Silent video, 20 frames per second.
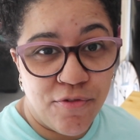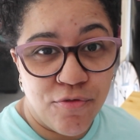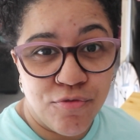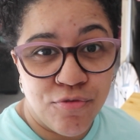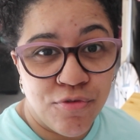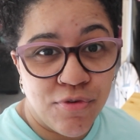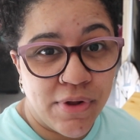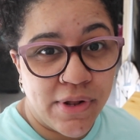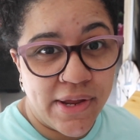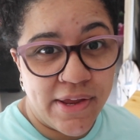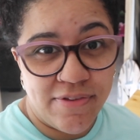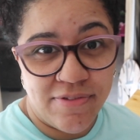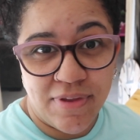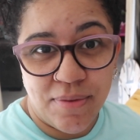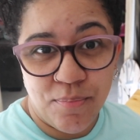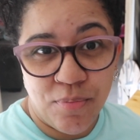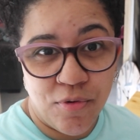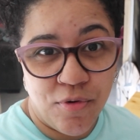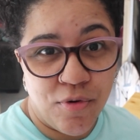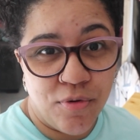really
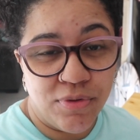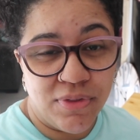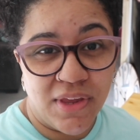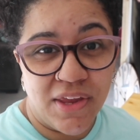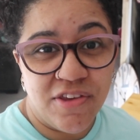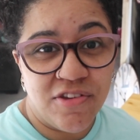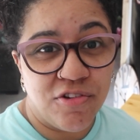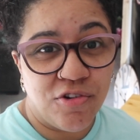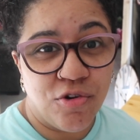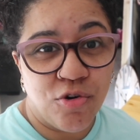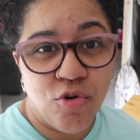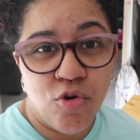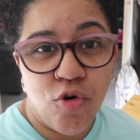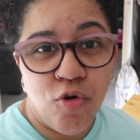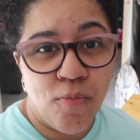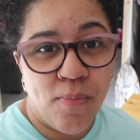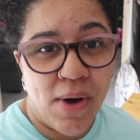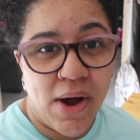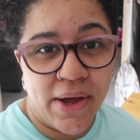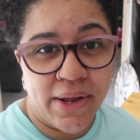simple digital
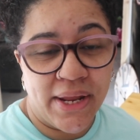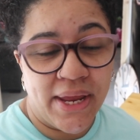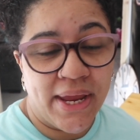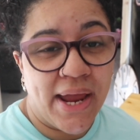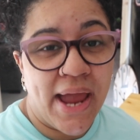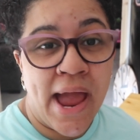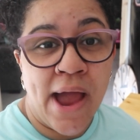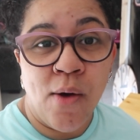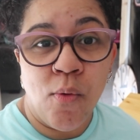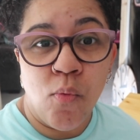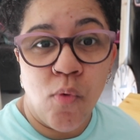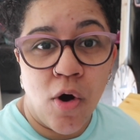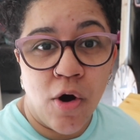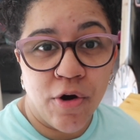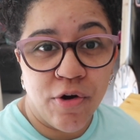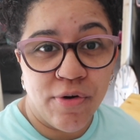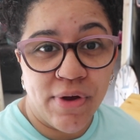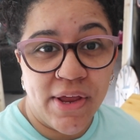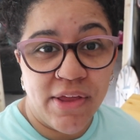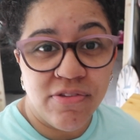couponing at
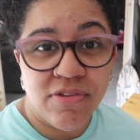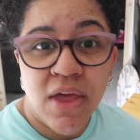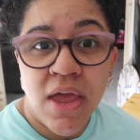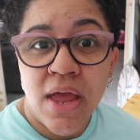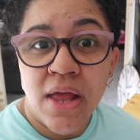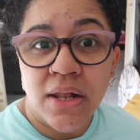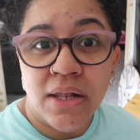Walgreens.